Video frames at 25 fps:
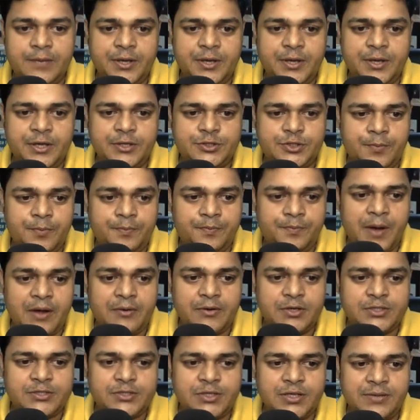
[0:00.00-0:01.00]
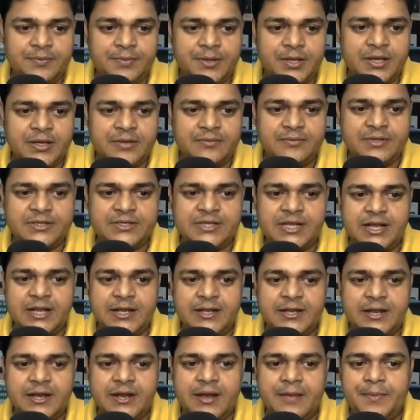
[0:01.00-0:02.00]
page of PowerShell because we
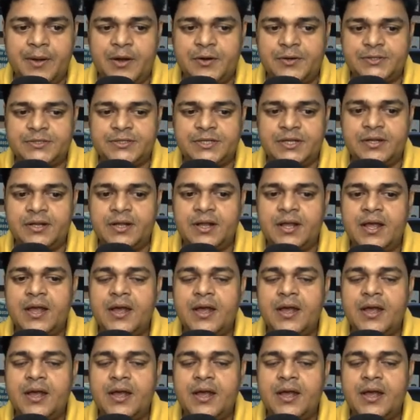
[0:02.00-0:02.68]
selected a PowerShell,